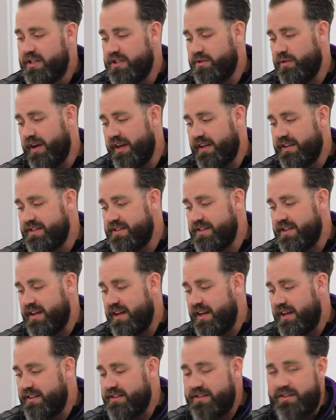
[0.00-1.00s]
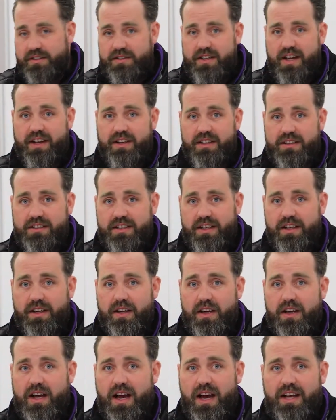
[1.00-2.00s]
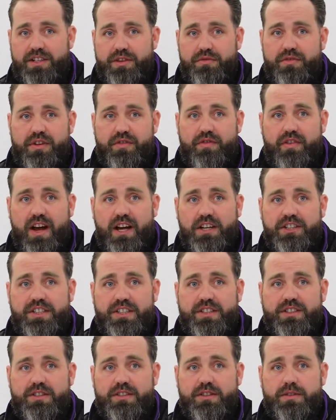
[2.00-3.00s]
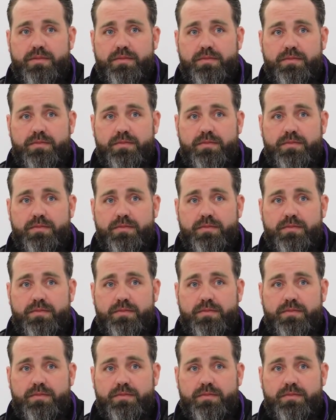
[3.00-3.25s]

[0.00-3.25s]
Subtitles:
so I can see it instantaneously as it refreshes.